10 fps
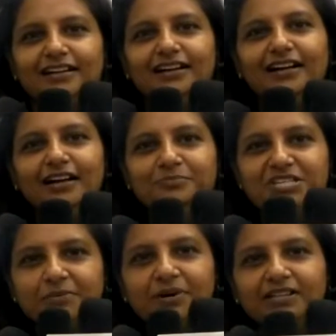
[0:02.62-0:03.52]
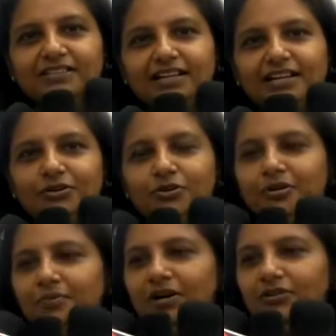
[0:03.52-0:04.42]
Uh, I'm Jai Bharathi. I rode
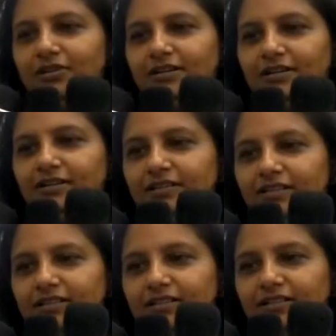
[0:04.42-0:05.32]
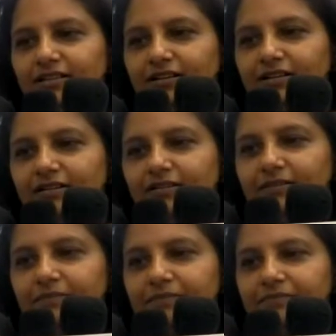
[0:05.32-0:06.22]
about uh,
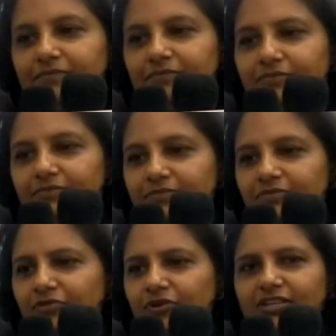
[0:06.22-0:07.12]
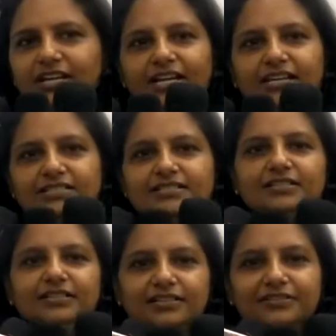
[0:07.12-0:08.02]
uh, for three days
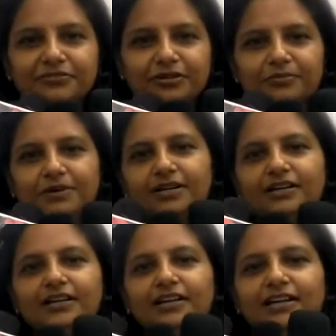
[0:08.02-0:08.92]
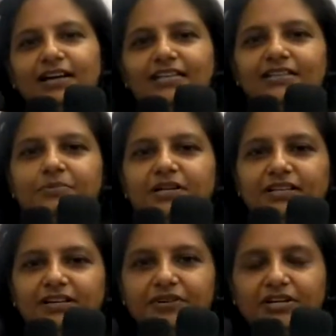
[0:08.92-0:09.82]
nearly from uh, Hyderabad.
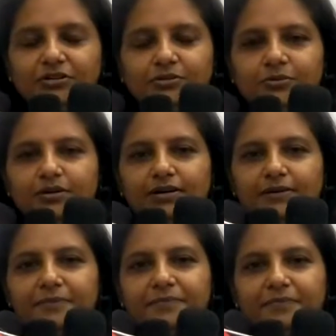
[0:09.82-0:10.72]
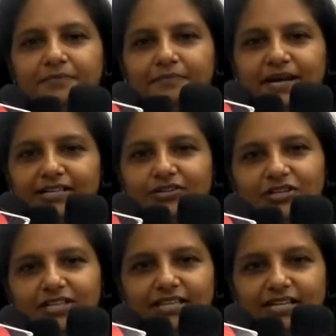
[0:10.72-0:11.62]
I went to uh, Bangalore
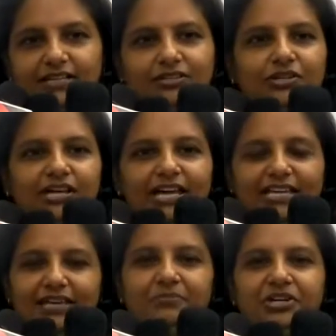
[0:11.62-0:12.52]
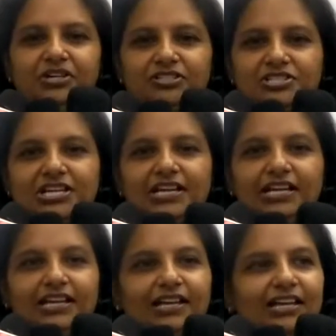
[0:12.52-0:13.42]
and then today I came here to
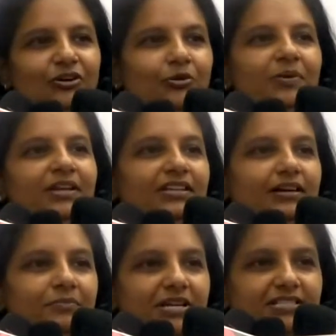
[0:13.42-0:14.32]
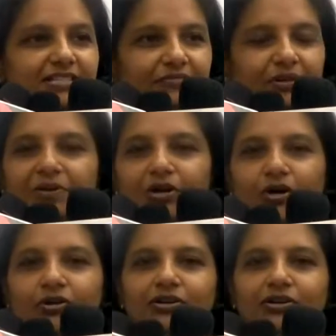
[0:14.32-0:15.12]
Chennai to meet the amazing women auto